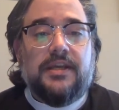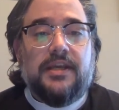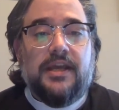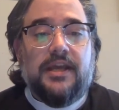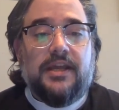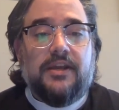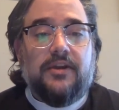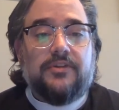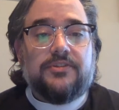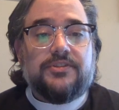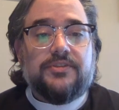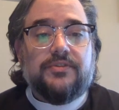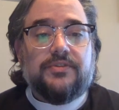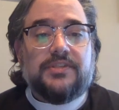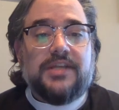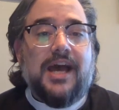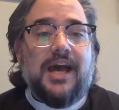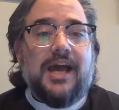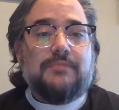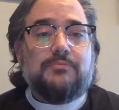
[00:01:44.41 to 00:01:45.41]
and also a
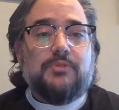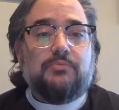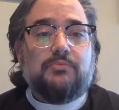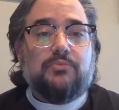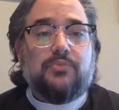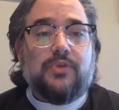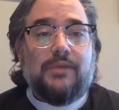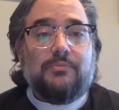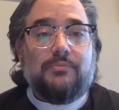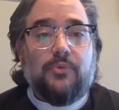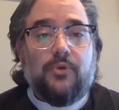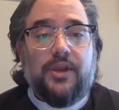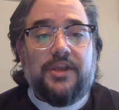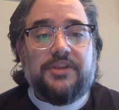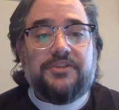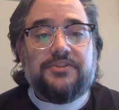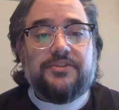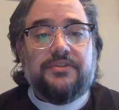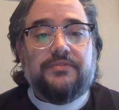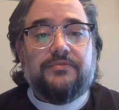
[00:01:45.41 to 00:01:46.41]
time of
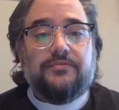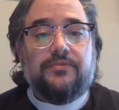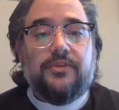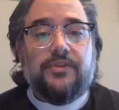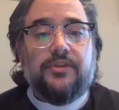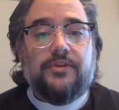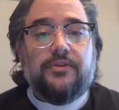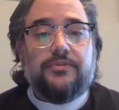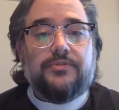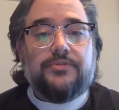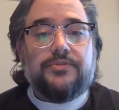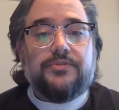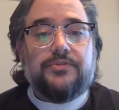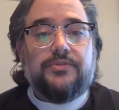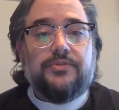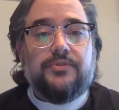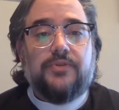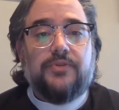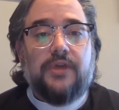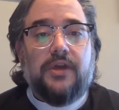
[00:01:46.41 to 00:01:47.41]
preparation for those
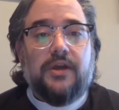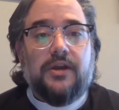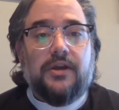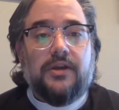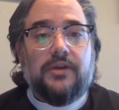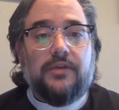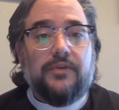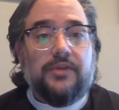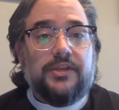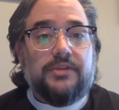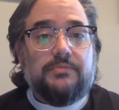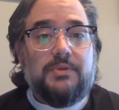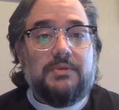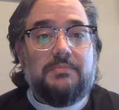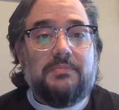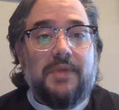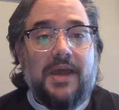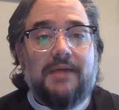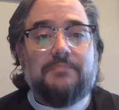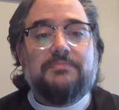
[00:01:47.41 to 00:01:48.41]
who are going to be
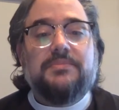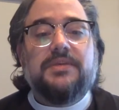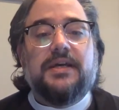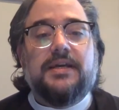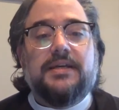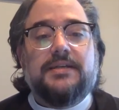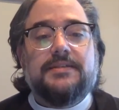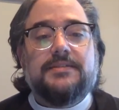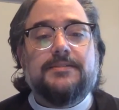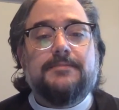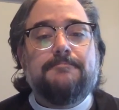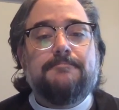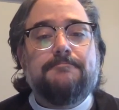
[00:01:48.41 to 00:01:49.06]
baptized.